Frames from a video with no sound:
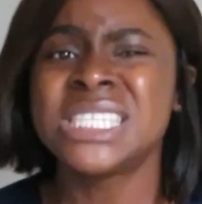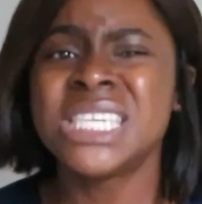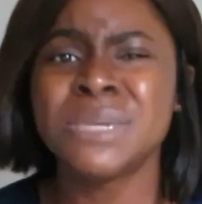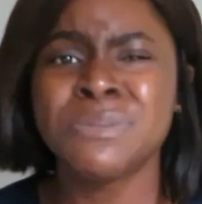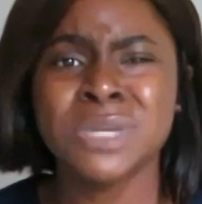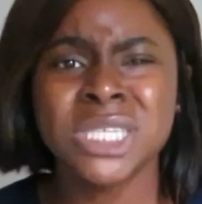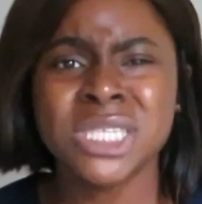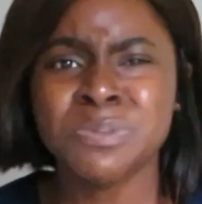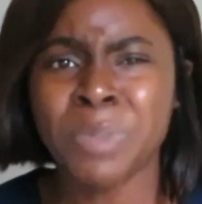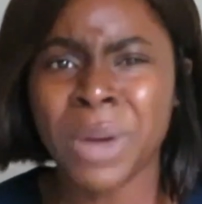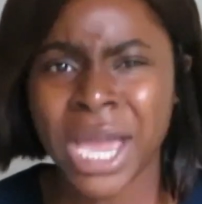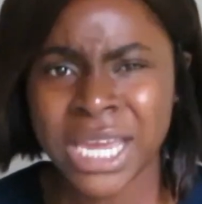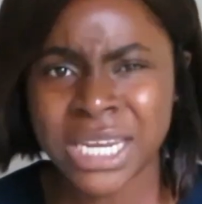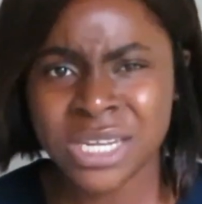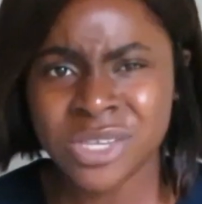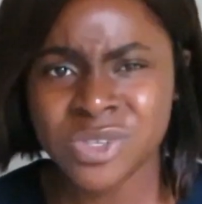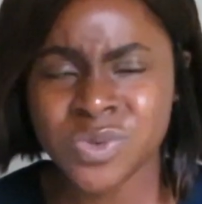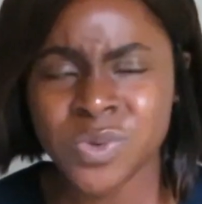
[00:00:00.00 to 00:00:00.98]
TB
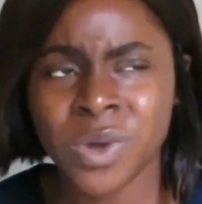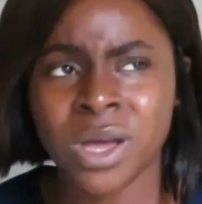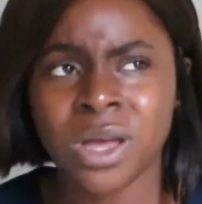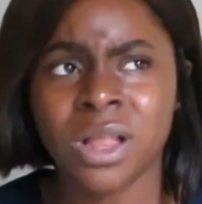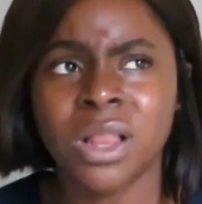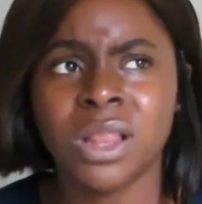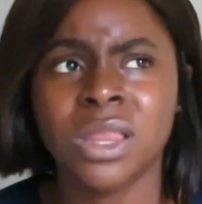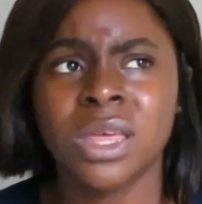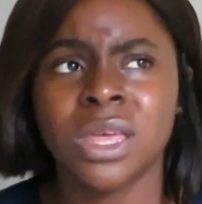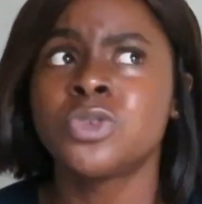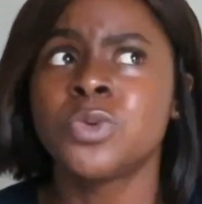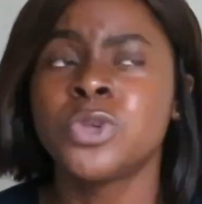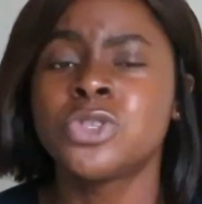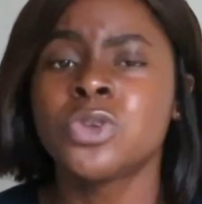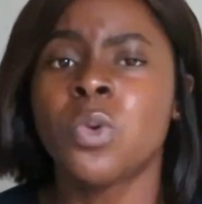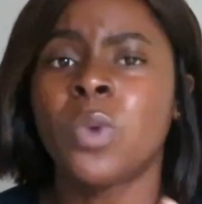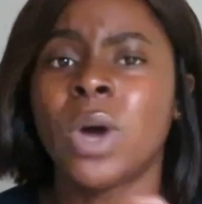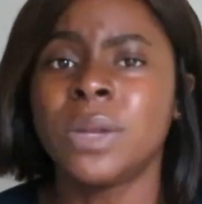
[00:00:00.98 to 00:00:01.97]
spine as well. So we
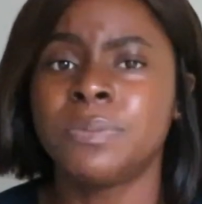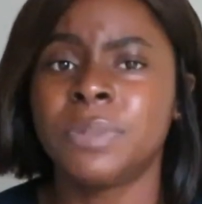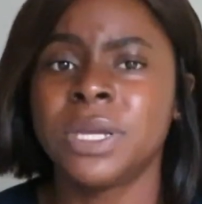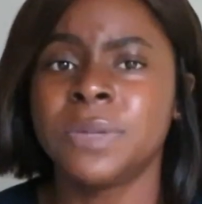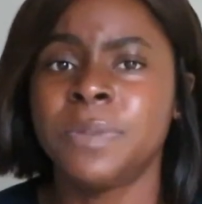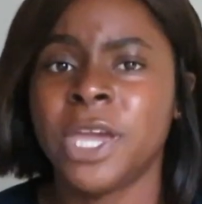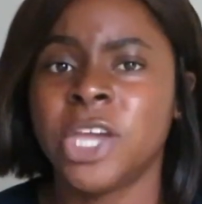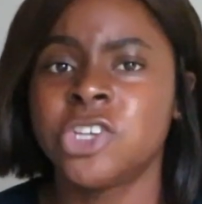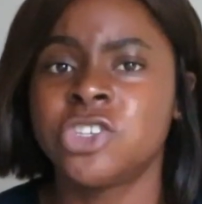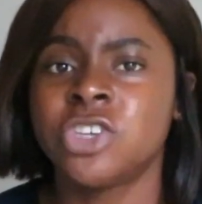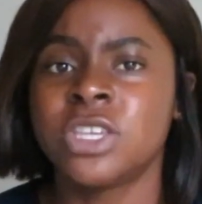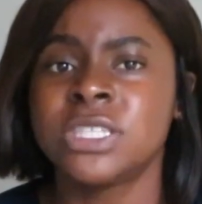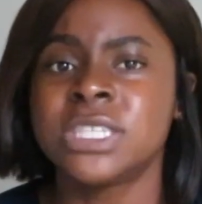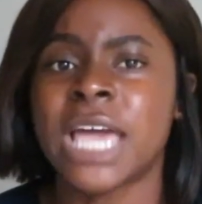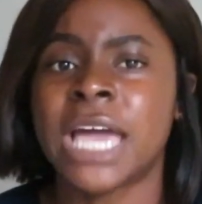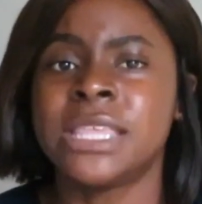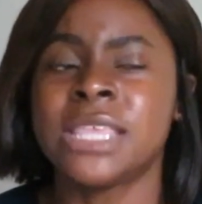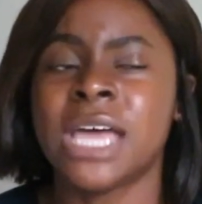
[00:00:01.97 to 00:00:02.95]
saw 1 bed
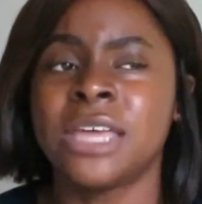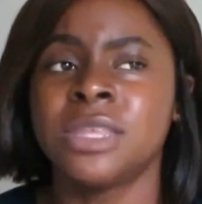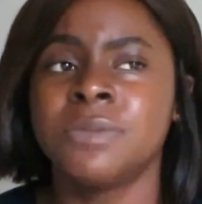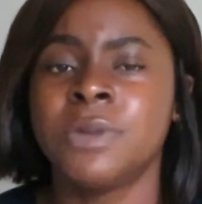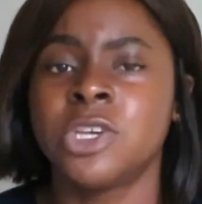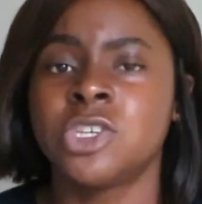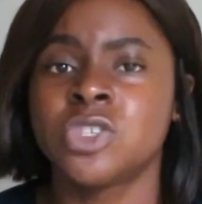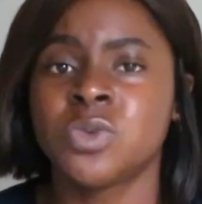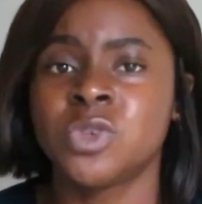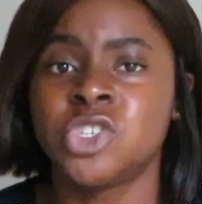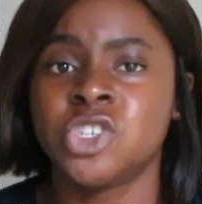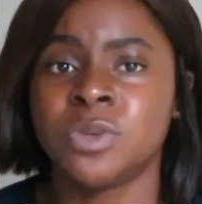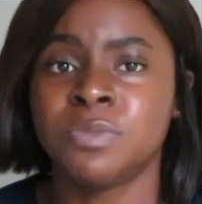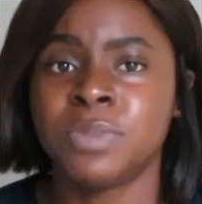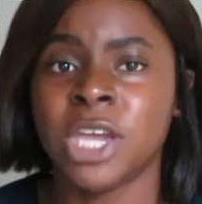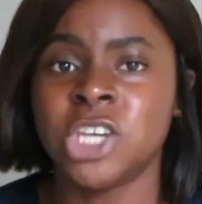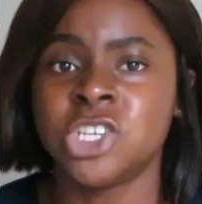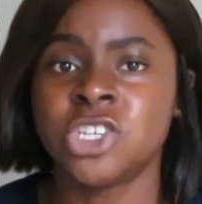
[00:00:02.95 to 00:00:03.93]
patients, and the other patients were gym
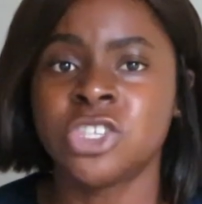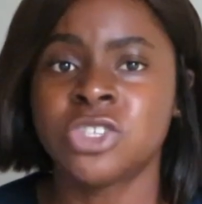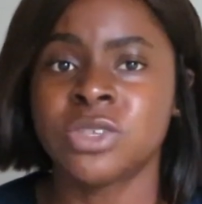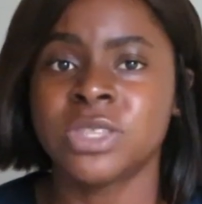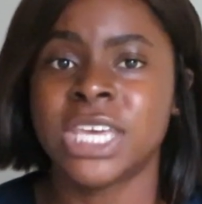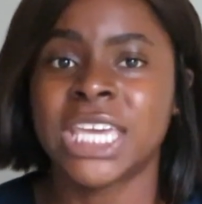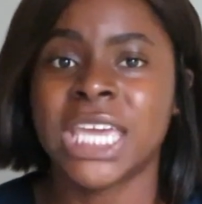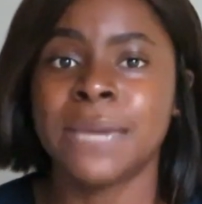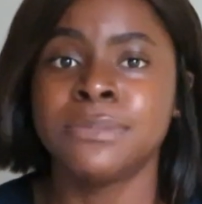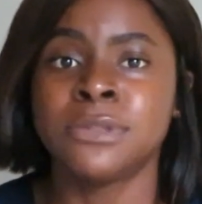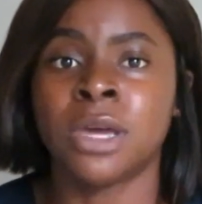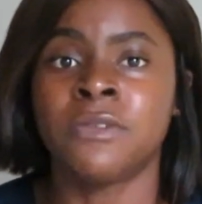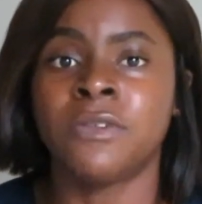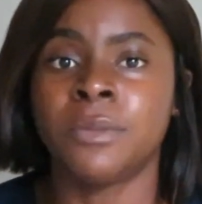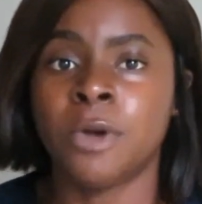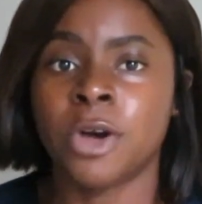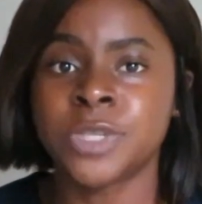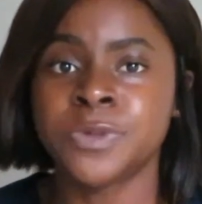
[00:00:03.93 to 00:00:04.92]
patients. So they came down
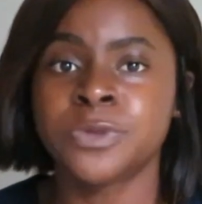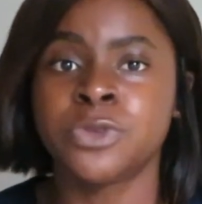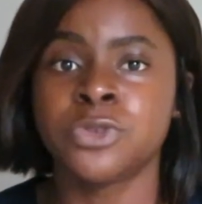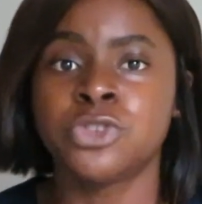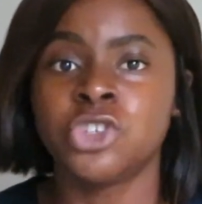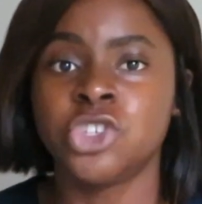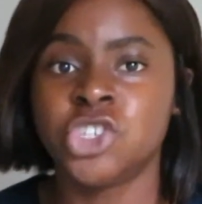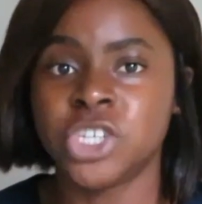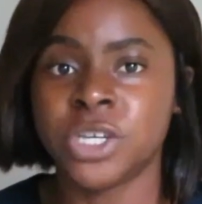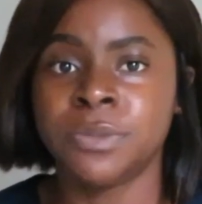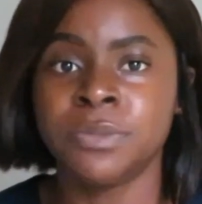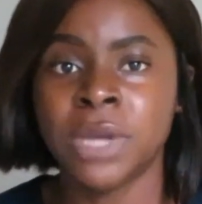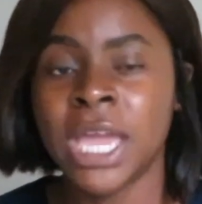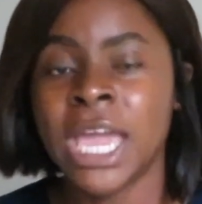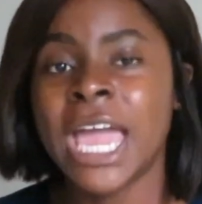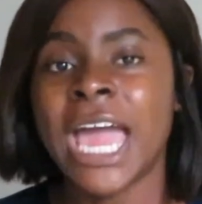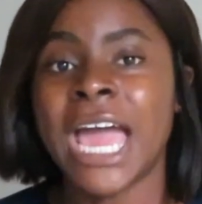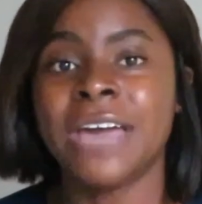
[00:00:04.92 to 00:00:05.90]
from hospital to gym,
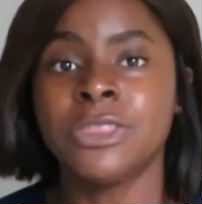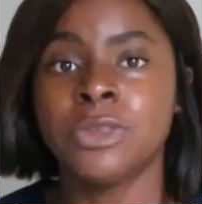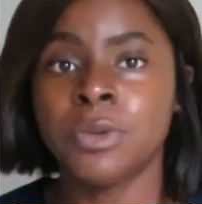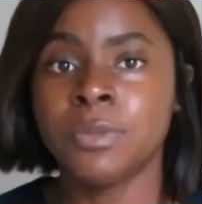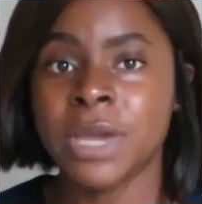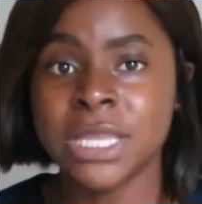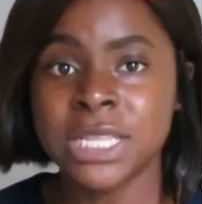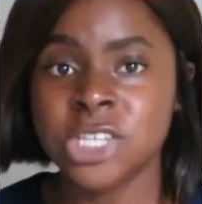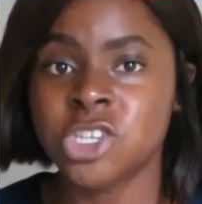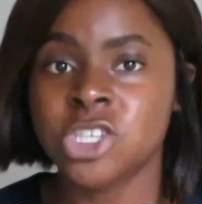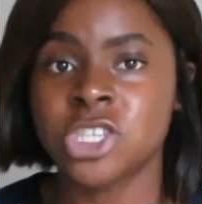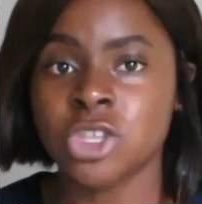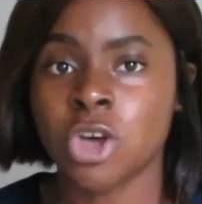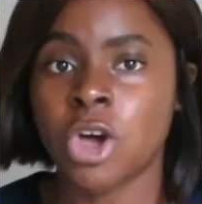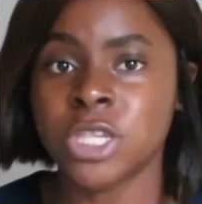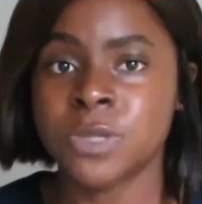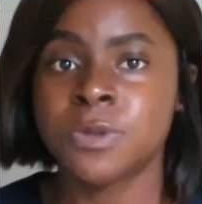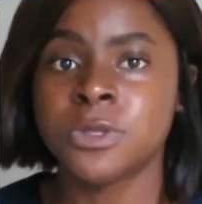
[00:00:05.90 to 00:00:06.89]
and they were mainly just in
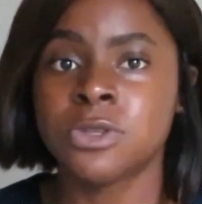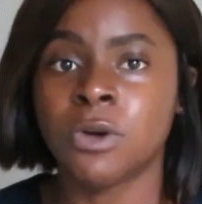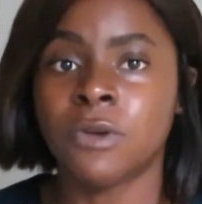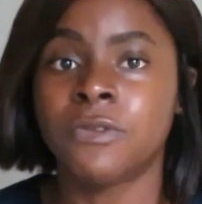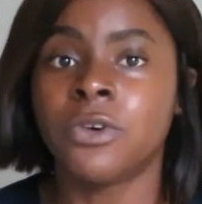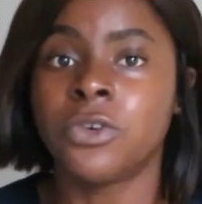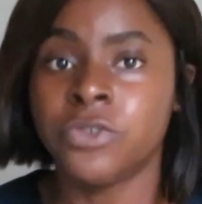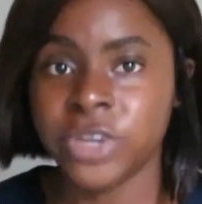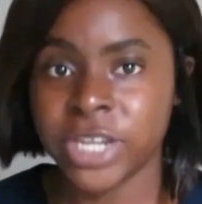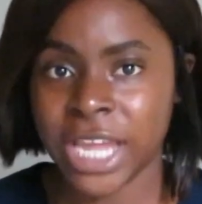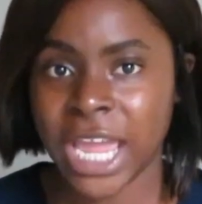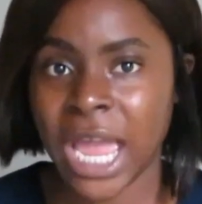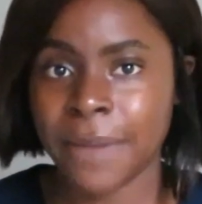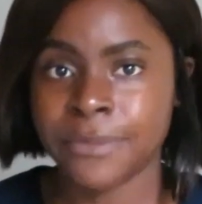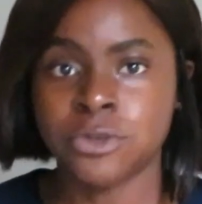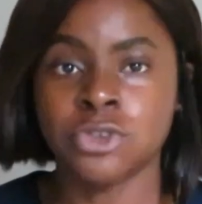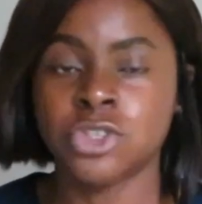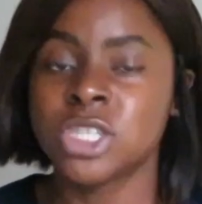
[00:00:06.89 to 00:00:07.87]
the hospital for
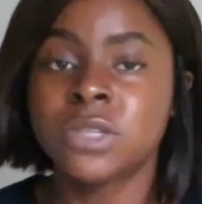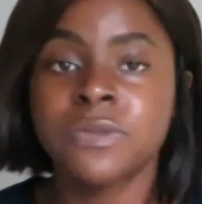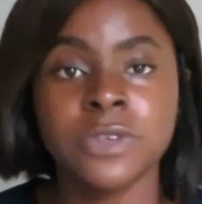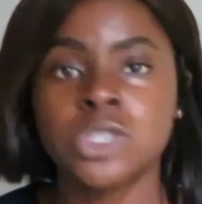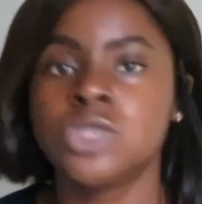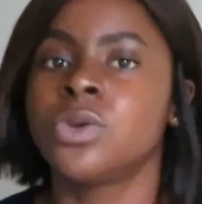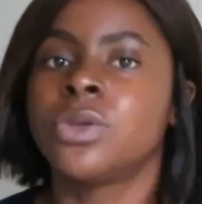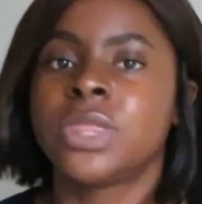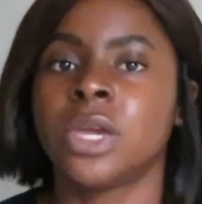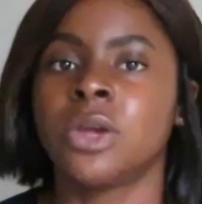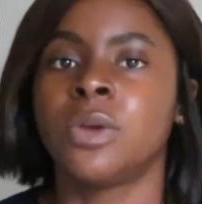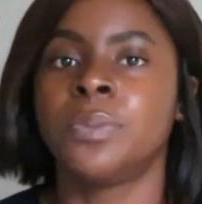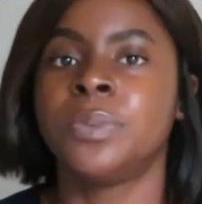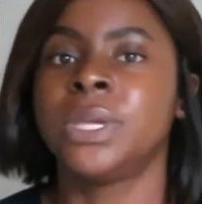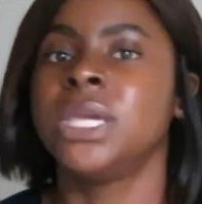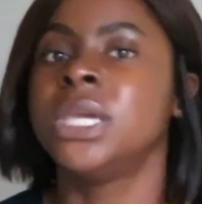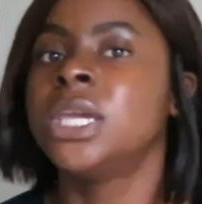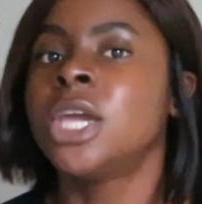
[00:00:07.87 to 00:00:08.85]
rehab, so just
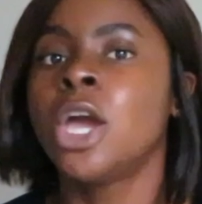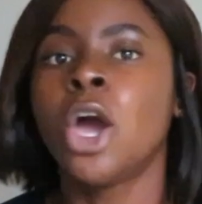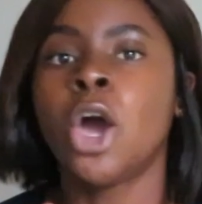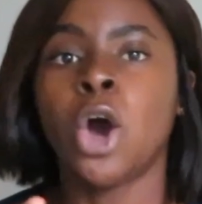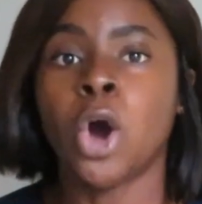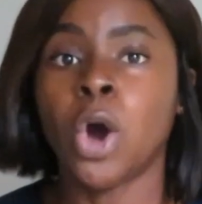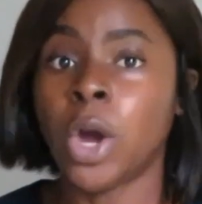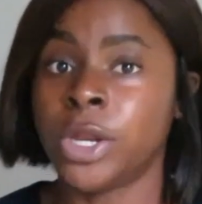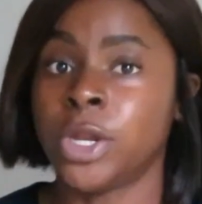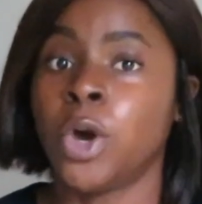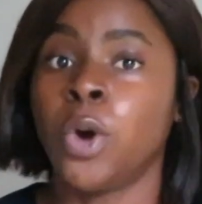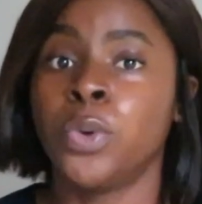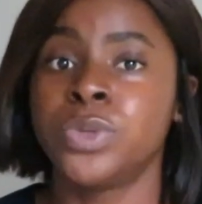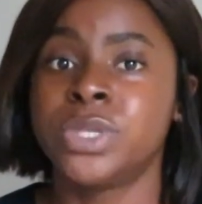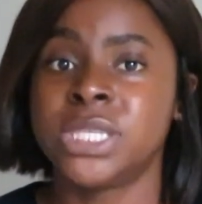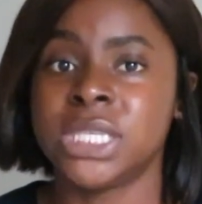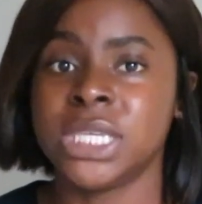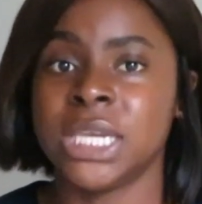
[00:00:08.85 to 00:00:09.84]
physiotherapy or an
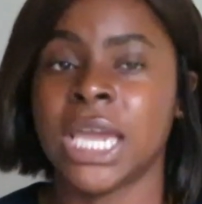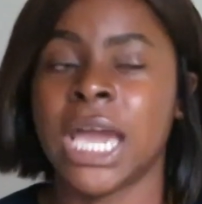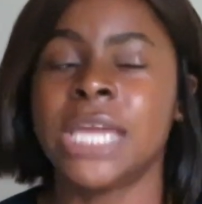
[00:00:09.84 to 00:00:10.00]
OT.